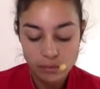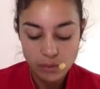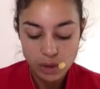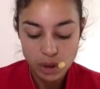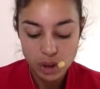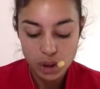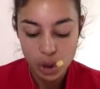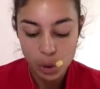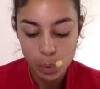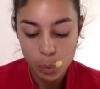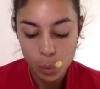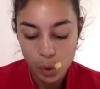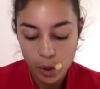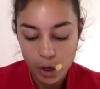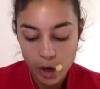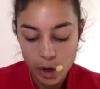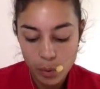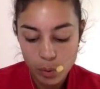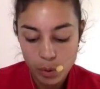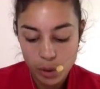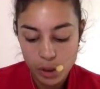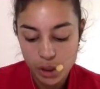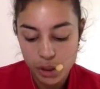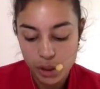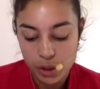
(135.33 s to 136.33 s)
So what I
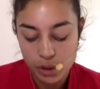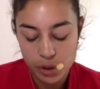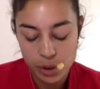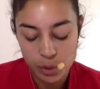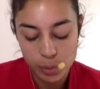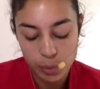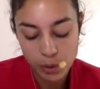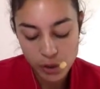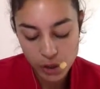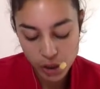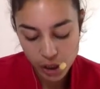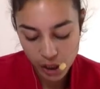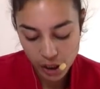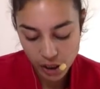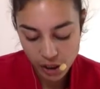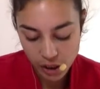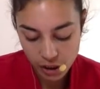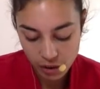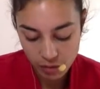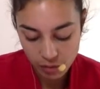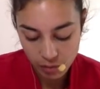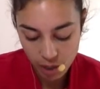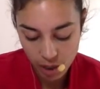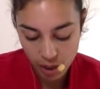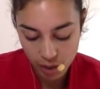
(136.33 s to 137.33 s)
want you to do, so we're
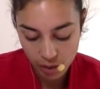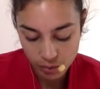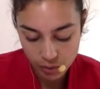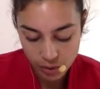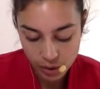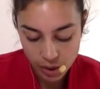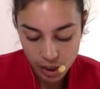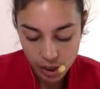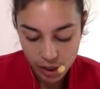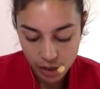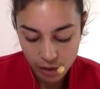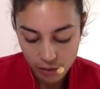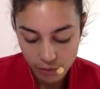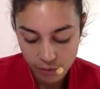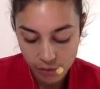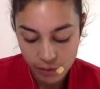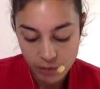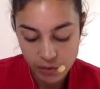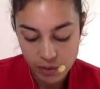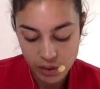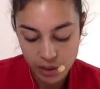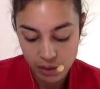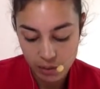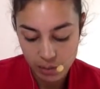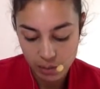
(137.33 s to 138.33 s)
changing around the
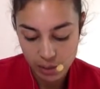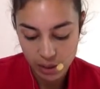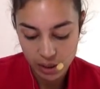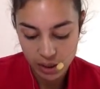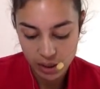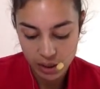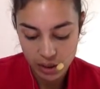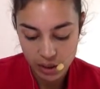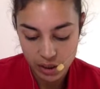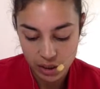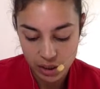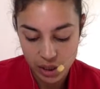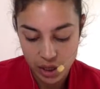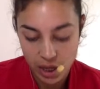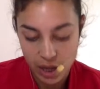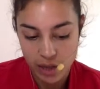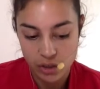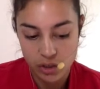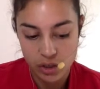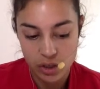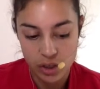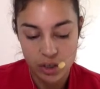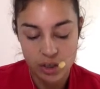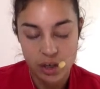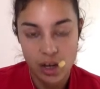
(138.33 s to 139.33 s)
15 minutes
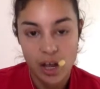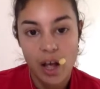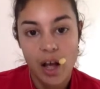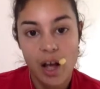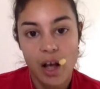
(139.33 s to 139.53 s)
suggestion,